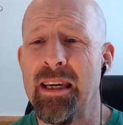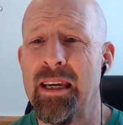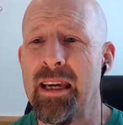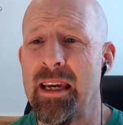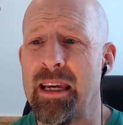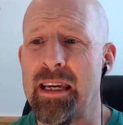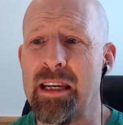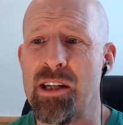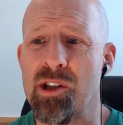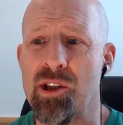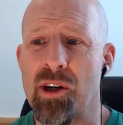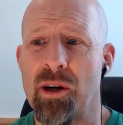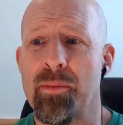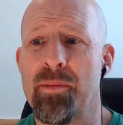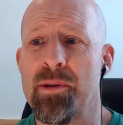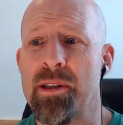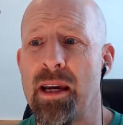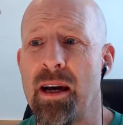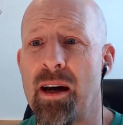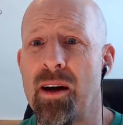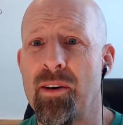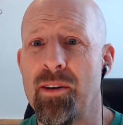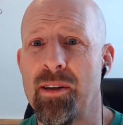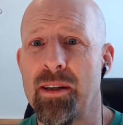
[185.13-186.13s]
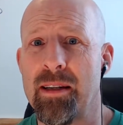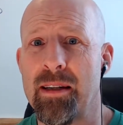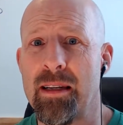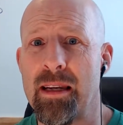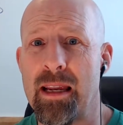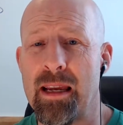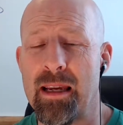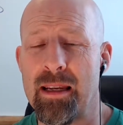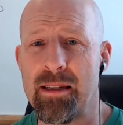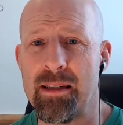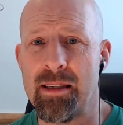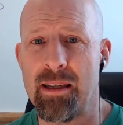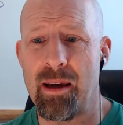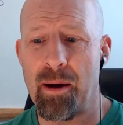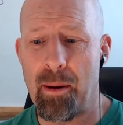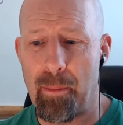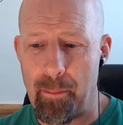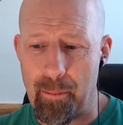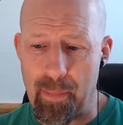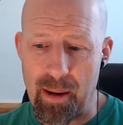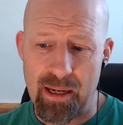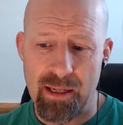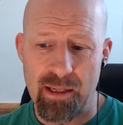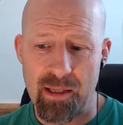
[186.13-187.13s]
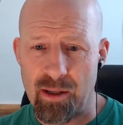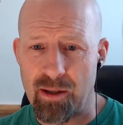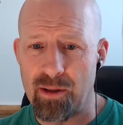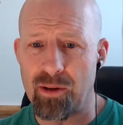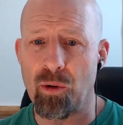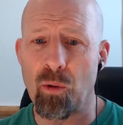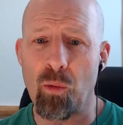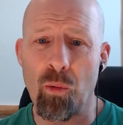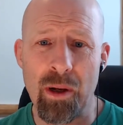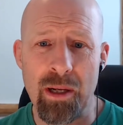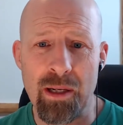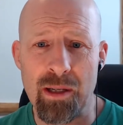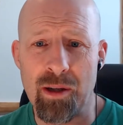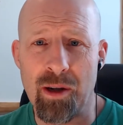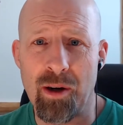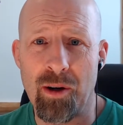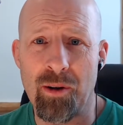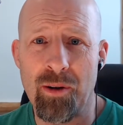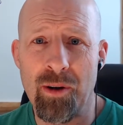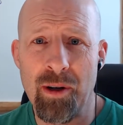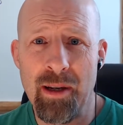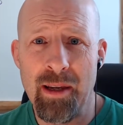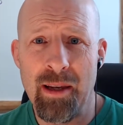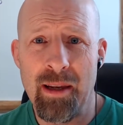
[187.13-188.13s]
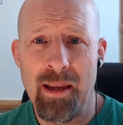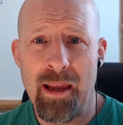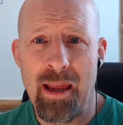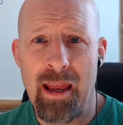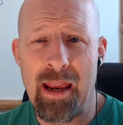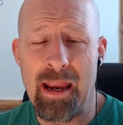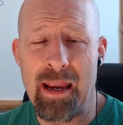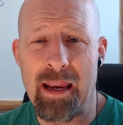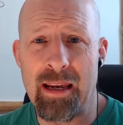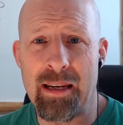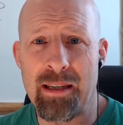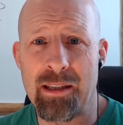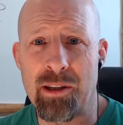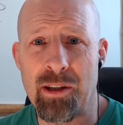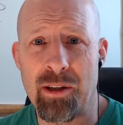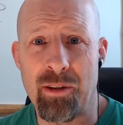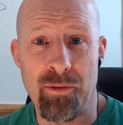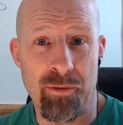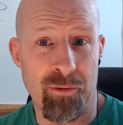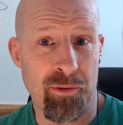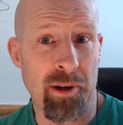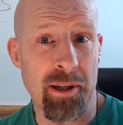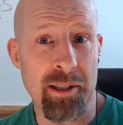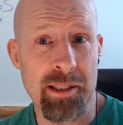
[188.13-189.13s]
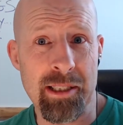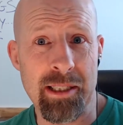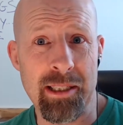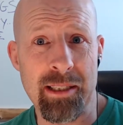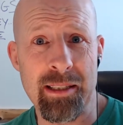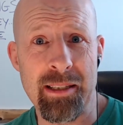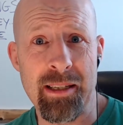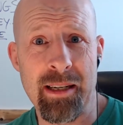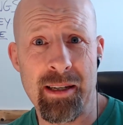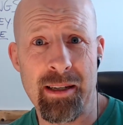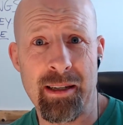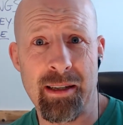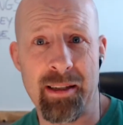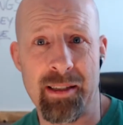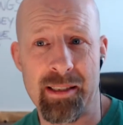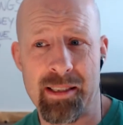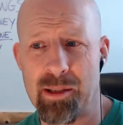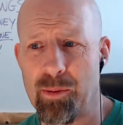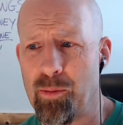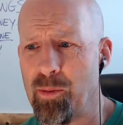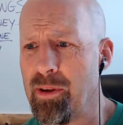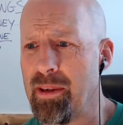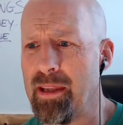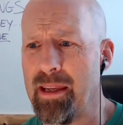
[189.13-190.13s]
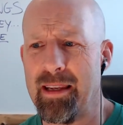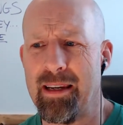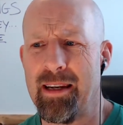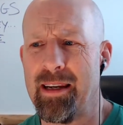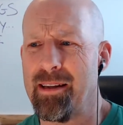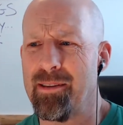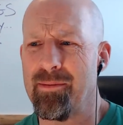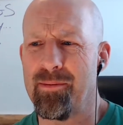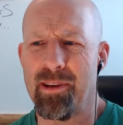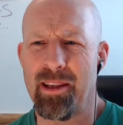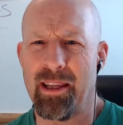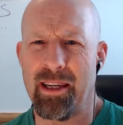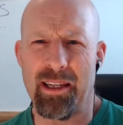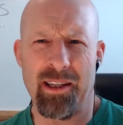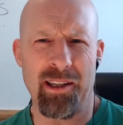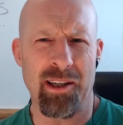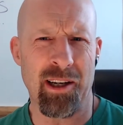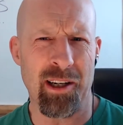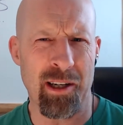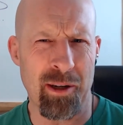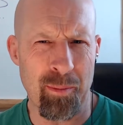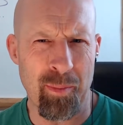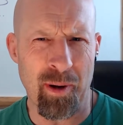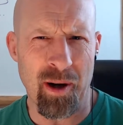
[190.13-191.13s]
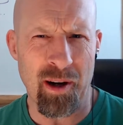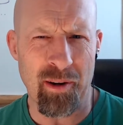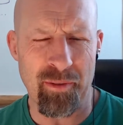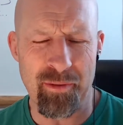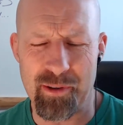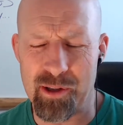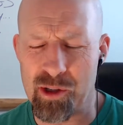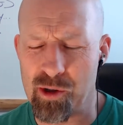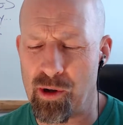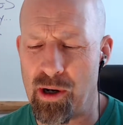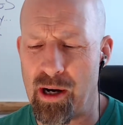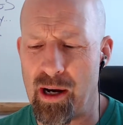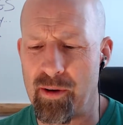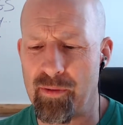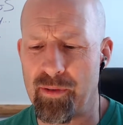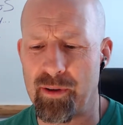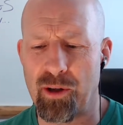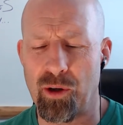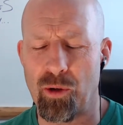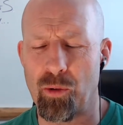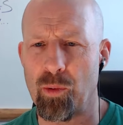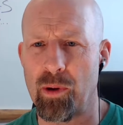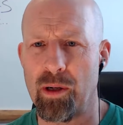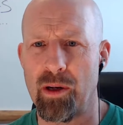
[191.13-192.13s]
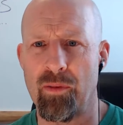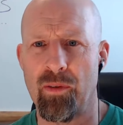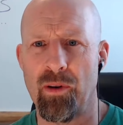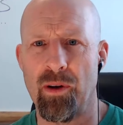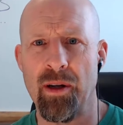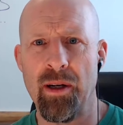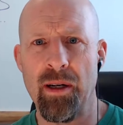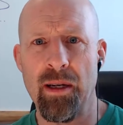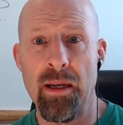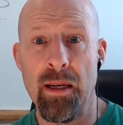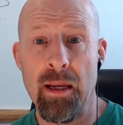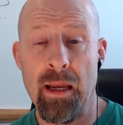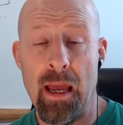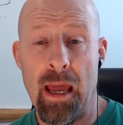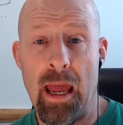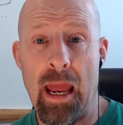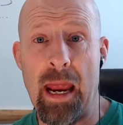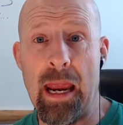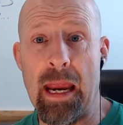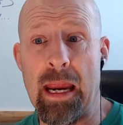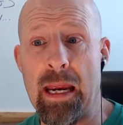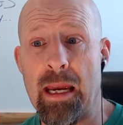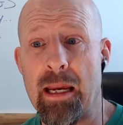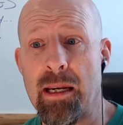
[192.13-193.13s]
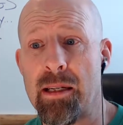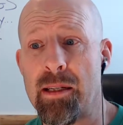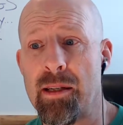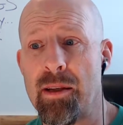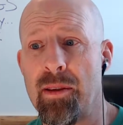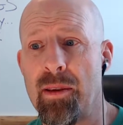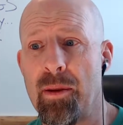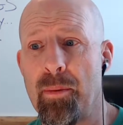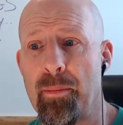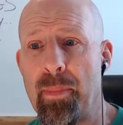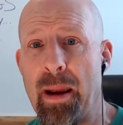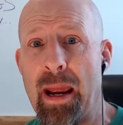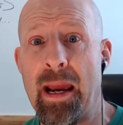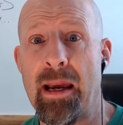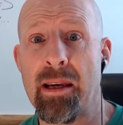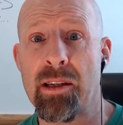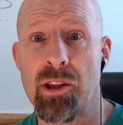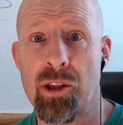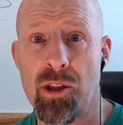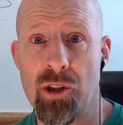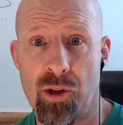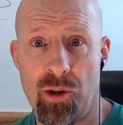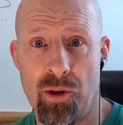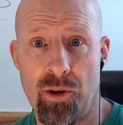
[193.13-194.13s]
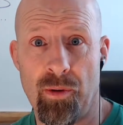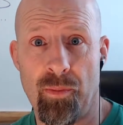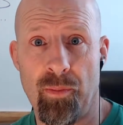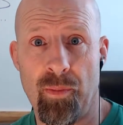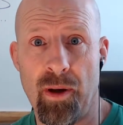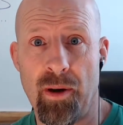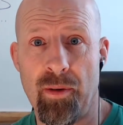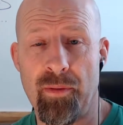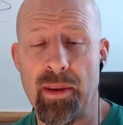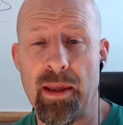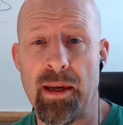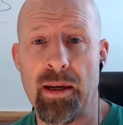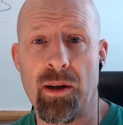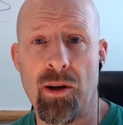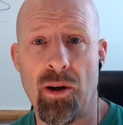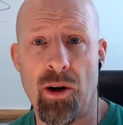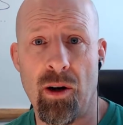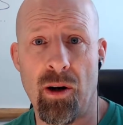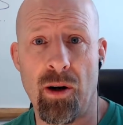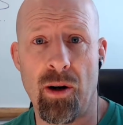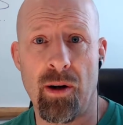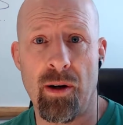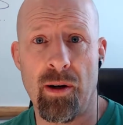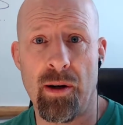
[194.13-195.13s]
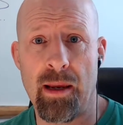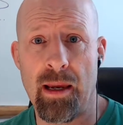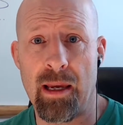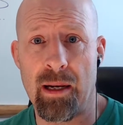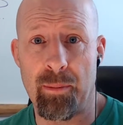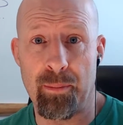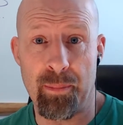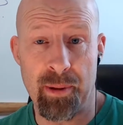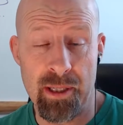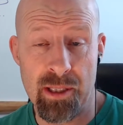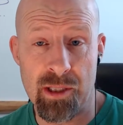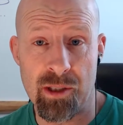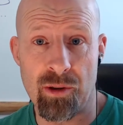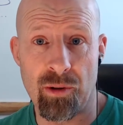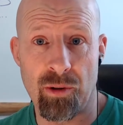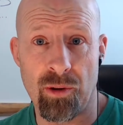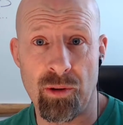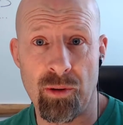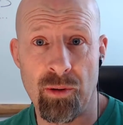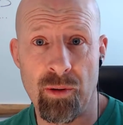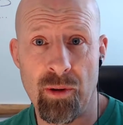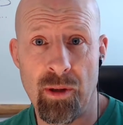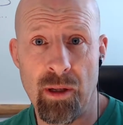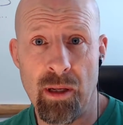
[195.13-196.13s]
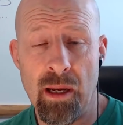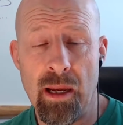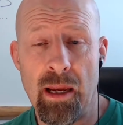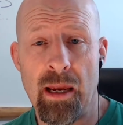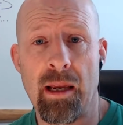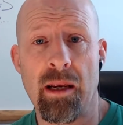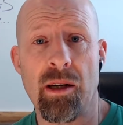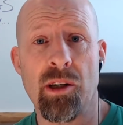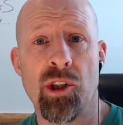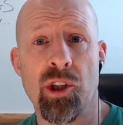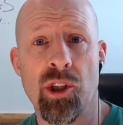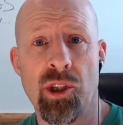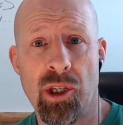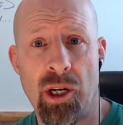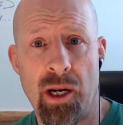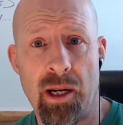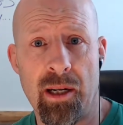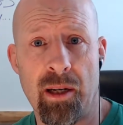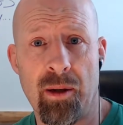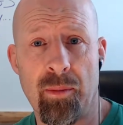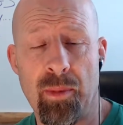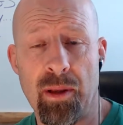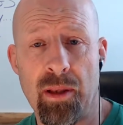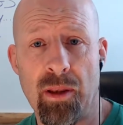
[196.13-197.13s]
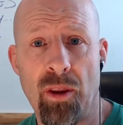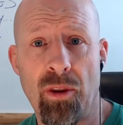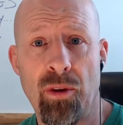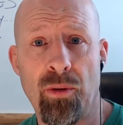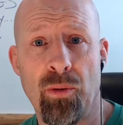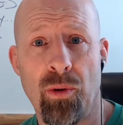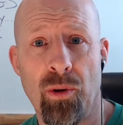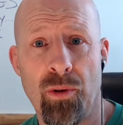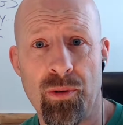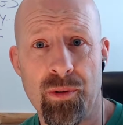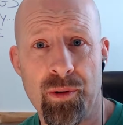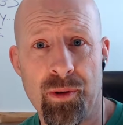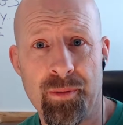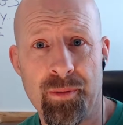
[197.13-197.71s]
He jumped out and banged on the window and confronted someone that had like cut him off in traffic or whatever. And the passenger of that car had a pistol and shot him in the throat.